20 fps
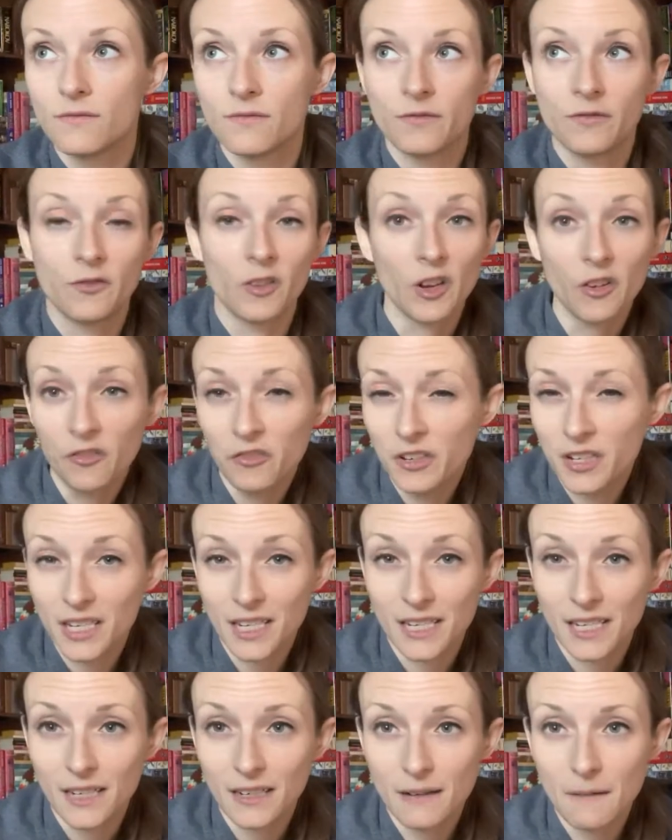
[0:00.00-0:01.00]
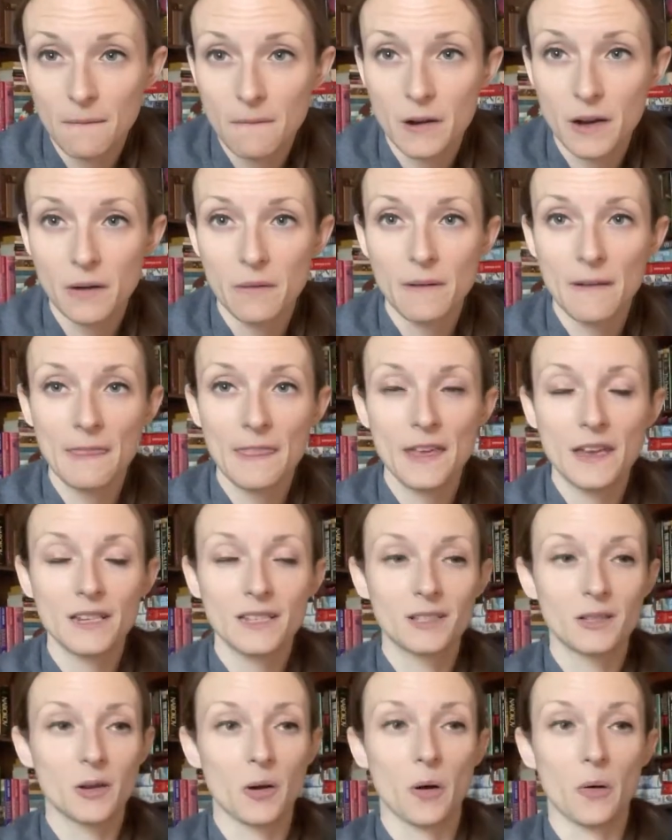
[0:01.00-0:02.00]
15 when I read
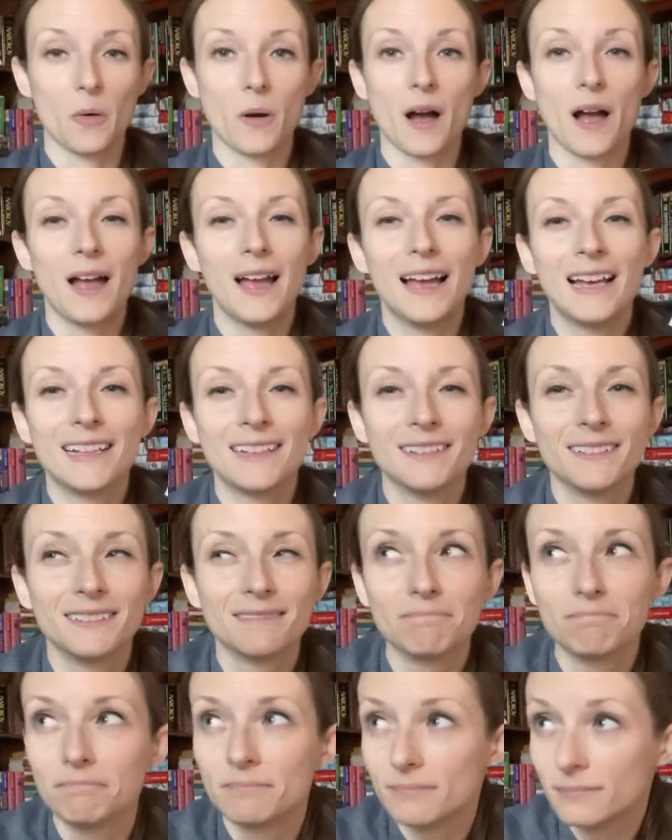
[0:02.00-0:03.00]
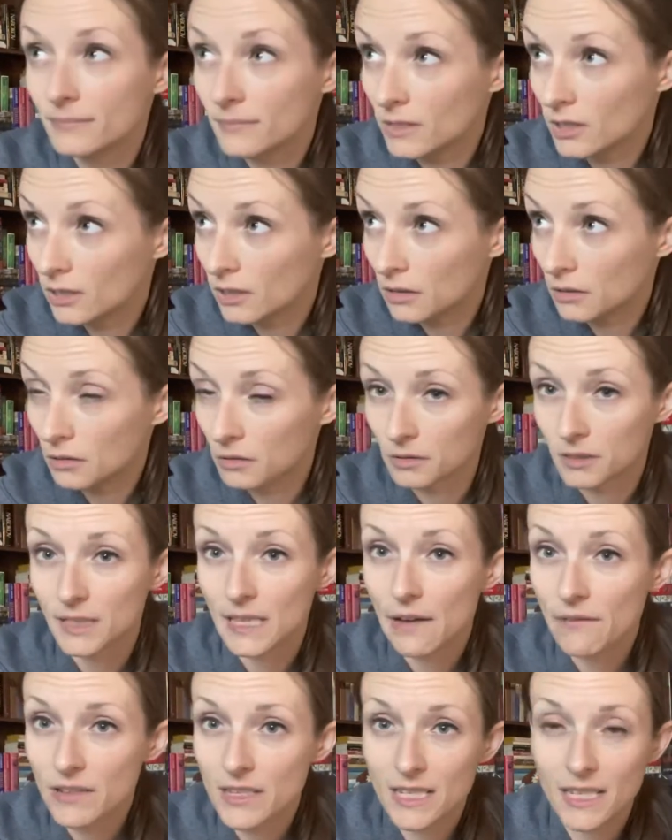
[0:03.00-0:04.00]
this. So,
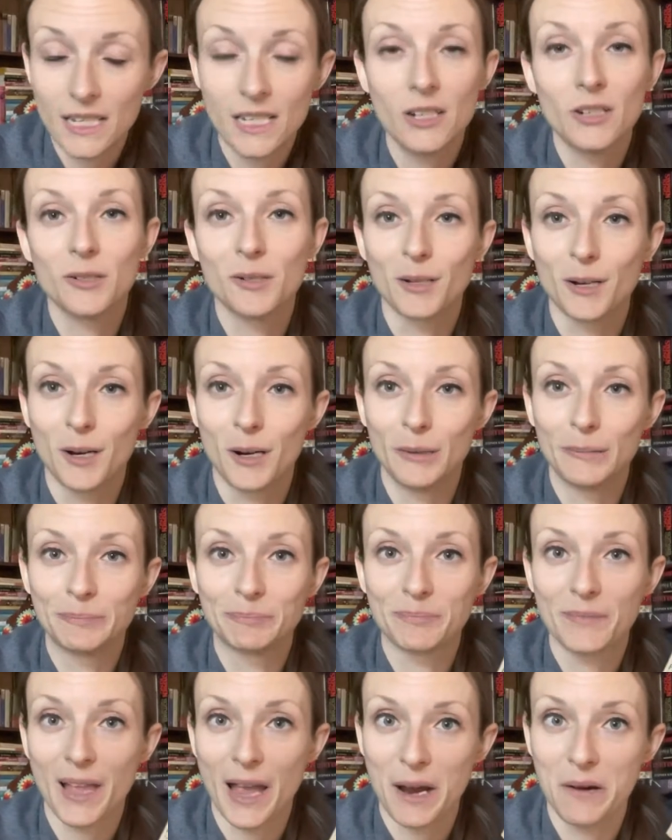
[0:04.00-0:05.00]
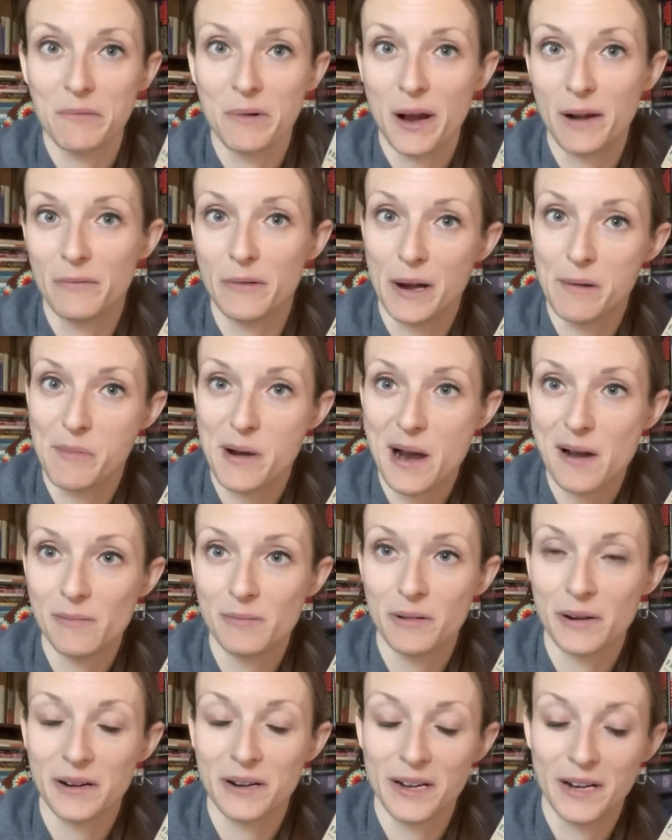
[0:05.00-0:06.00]
17 years ago, I read Ray
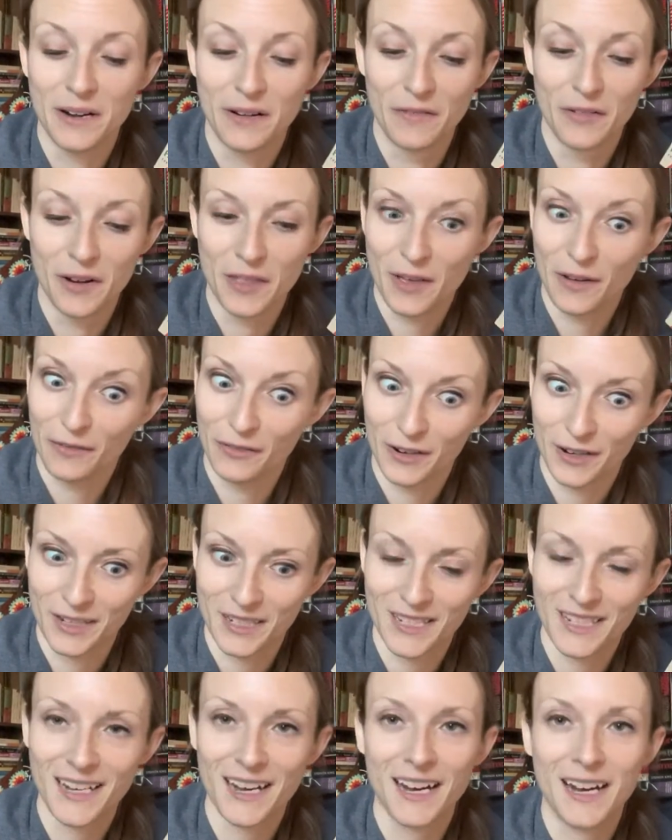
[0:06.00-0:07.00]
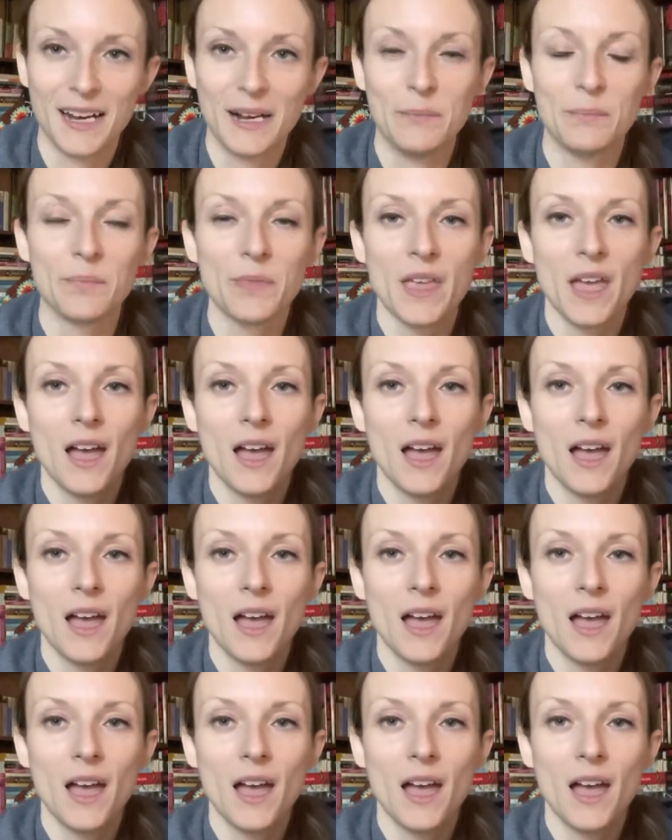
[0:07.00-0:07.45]
Bradbury for the first time.